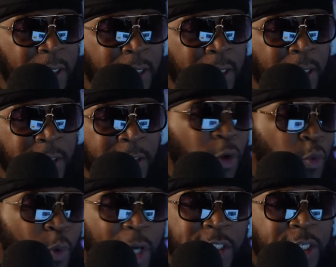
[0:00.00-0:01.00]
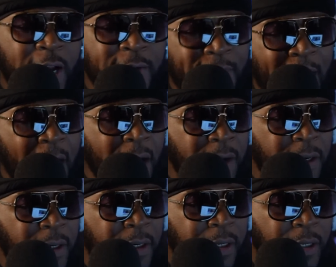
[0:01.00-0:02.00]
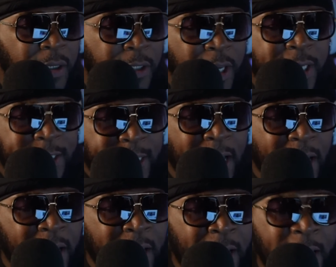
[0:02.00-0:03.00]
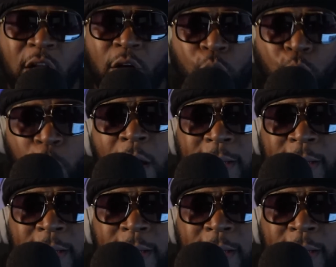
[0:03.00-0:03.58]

It's only one Sean Vire. You understand? It's only one.